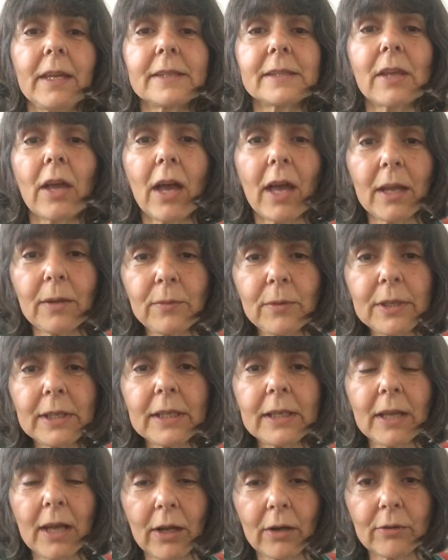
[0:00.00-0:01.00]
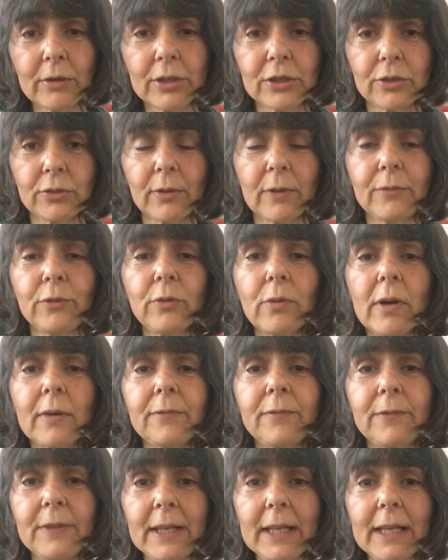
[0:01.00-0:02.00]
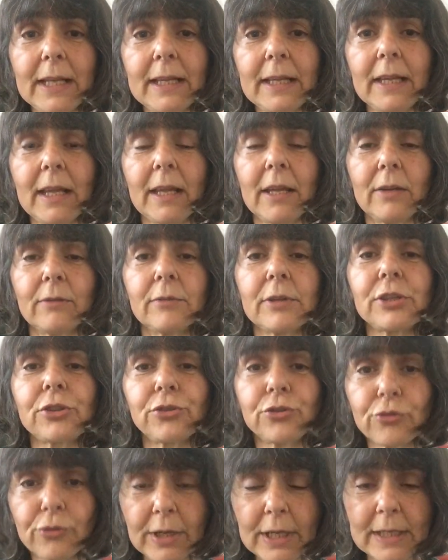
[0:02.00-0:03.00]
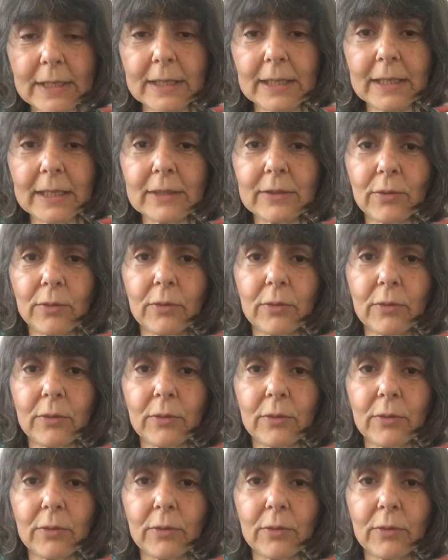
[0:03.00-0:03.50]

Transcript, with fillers: So I would encourage you, if you are feeling restricted